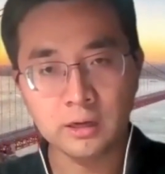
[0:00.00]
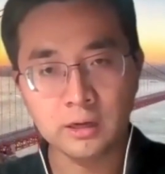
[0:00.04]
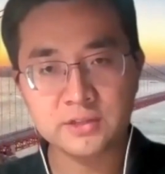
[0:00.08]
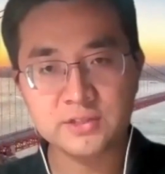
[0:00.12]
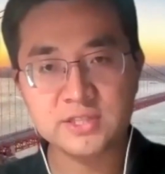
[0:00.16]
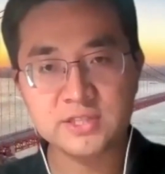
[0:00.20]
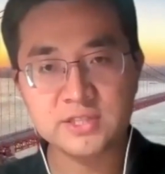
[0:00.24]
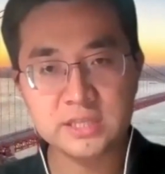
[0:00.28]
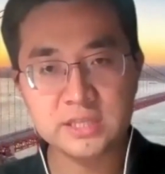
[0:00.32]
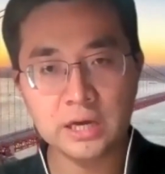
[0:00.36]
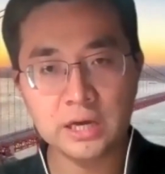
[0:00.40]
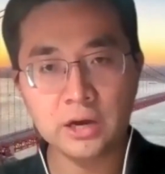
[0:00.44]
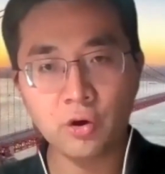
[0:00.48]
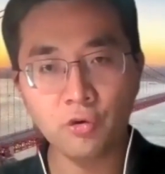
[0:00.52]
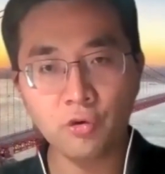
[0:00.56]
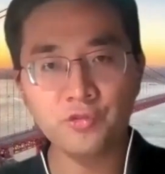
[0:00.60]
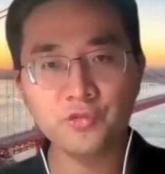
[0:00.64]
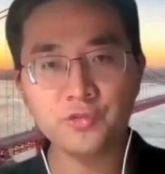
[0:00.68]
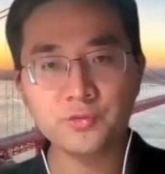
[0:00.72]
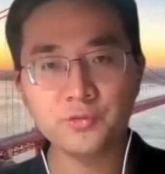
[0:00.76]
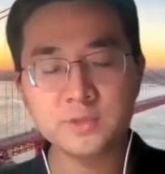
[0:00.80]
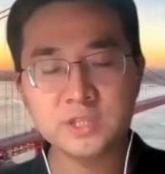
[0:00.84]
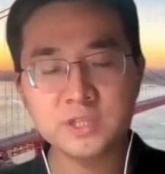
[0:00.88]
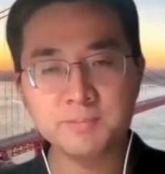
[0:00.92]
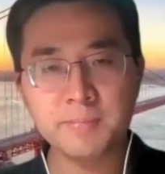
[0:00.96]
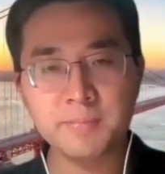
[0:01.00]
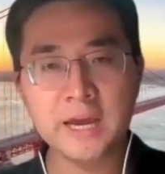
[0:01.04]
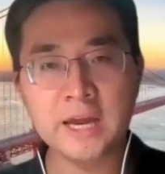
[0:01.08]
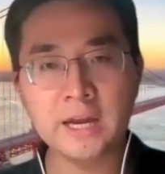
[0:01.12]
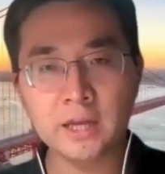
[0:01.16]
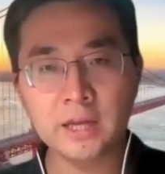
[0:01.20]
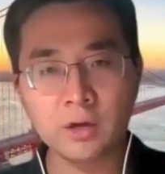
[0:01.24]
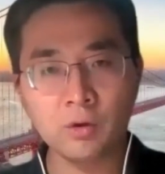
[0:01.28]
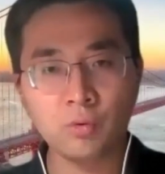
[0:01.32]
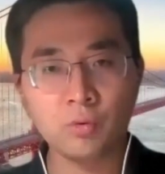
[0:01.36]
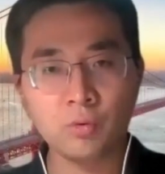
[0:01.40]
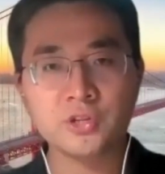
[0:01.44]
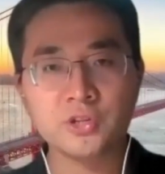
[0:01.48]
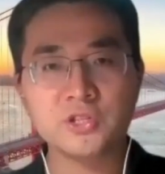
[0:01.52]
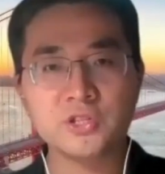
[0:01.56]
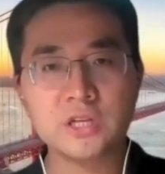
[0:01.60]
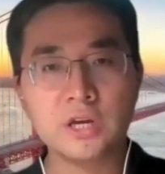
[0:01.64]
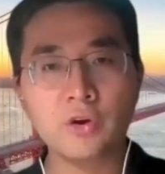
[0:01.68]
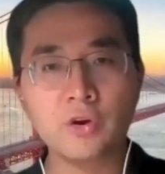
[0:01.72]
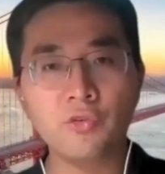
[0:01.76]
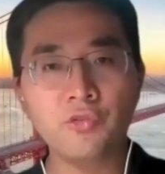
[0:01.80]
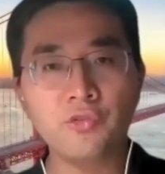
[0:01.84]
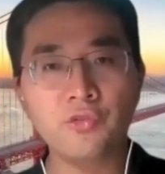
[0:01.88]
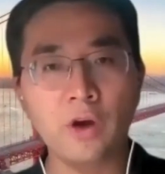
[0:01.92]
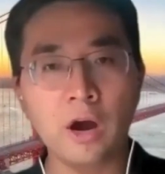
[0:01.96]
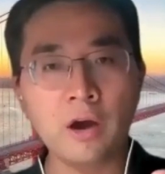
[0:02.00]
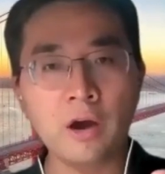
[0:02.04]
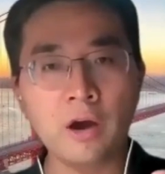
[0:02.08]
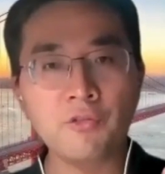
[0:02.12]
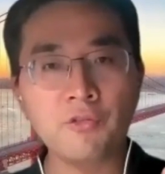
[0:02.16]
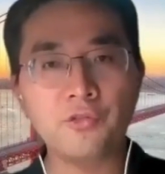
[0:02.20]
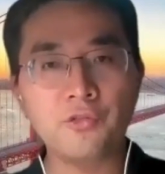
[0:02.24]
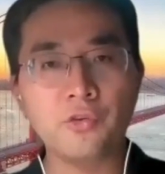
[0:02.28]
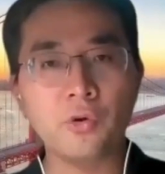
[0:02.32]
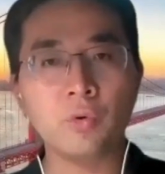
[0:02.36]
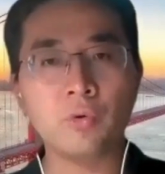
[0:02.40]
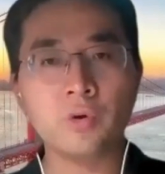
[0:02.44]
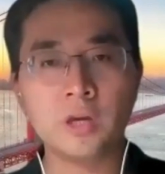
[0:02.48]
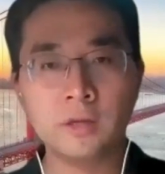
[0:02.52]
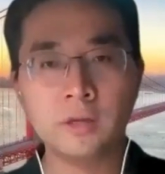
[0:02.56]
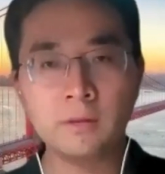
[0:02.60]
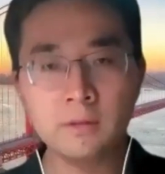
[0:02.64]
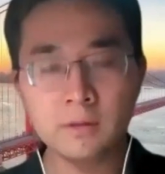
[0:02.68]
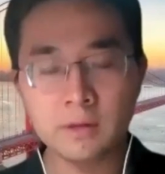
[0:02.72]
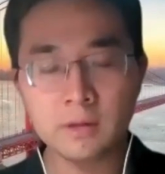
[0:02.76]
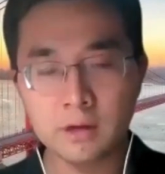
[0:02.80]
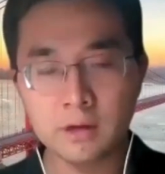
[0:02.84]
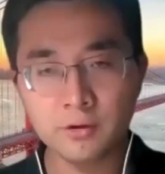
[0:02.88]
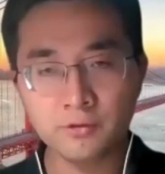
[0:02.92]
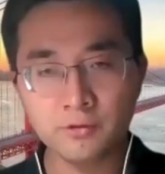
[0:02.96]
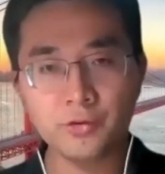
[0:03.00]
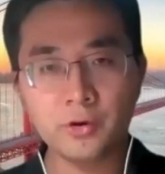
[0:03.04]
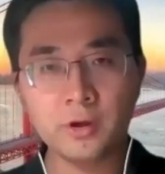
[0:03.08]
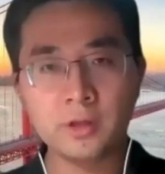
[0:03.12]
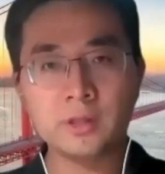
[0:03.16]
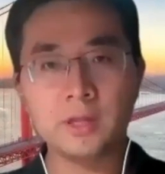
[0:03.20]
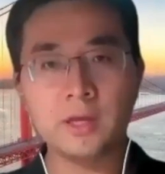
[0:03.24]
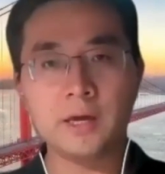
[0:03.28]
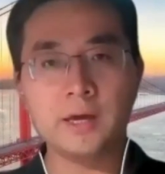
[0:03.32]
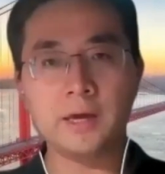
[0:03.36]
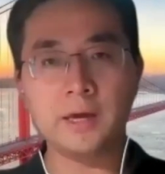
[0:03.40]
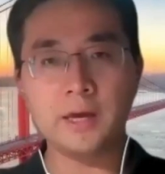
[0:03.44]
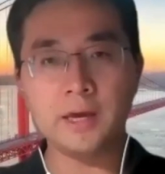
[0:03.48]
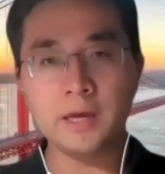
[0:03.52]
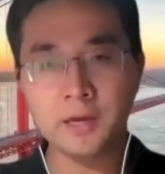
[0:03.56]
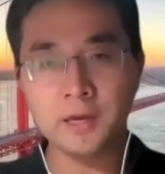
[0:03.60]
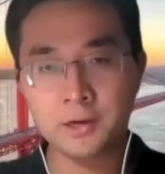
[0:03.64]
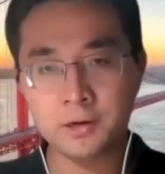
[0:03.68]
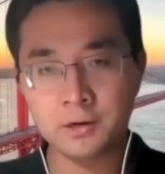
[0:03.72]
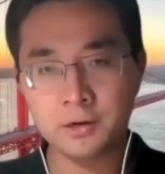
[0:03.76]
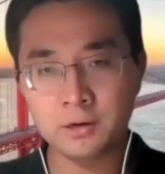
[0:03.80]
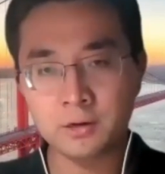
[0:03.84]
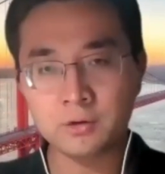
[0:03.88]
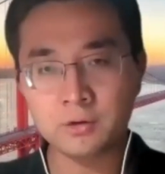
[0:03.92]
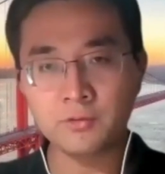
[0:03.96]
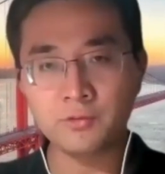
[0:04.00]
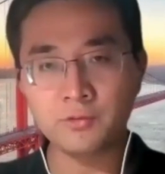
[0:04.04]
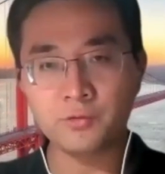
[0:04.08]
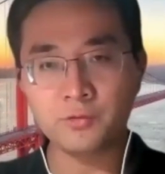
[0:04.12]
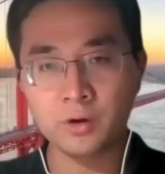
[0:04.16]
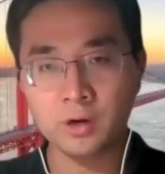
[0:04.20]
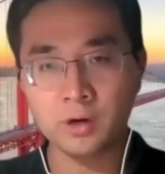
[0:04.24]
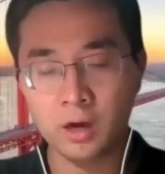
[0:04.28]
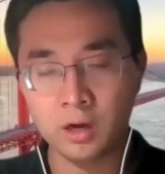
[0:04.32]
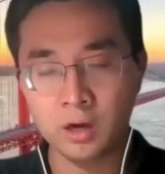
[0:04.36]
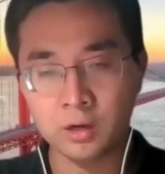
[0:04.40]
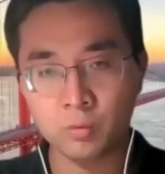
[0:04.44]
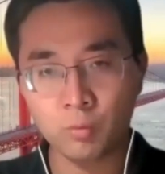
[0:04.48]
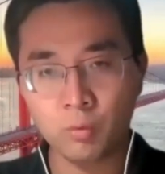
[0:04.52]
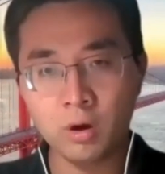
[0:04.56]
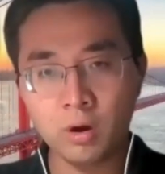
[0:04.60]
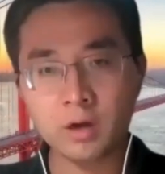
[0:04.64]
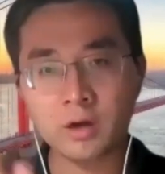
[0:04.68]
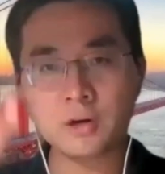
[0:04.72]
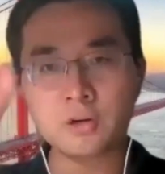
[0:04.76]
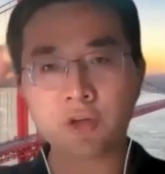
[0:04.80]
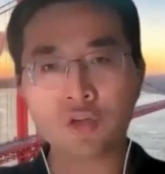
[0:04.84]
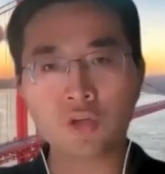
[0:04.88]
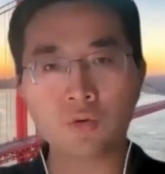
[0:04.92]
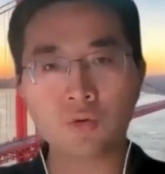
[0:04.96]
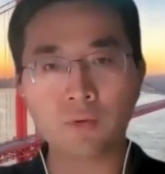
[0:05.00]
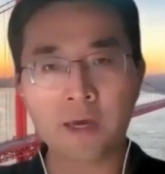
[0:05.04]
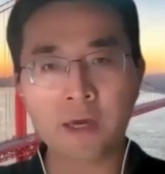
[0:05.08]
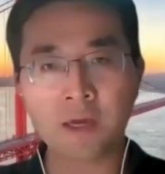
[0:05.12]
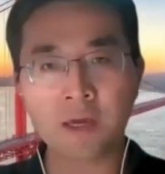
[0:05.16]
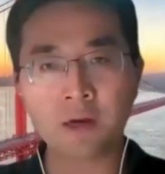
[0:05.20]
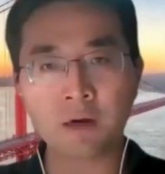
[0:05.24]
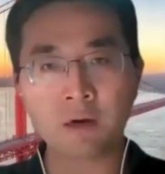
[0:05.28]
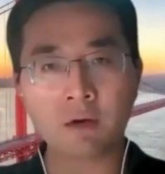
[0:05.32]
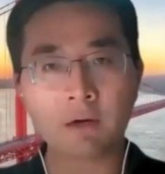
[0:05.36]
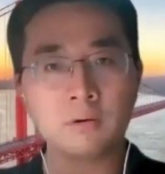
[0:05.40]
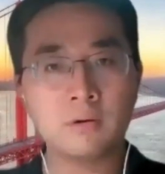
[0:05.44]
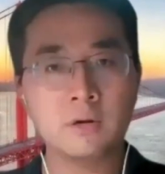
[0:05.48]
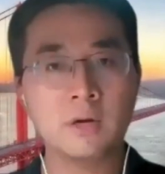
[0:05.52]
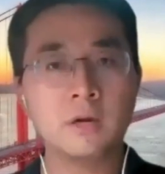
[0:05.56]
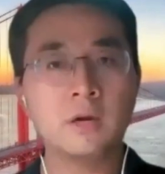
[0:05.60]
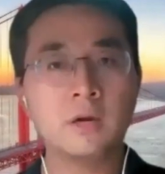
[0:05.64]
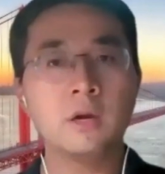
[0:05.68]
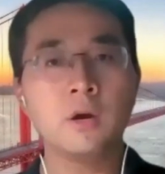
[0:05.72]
self-spanning or self-unfolding from the air, from on water to air,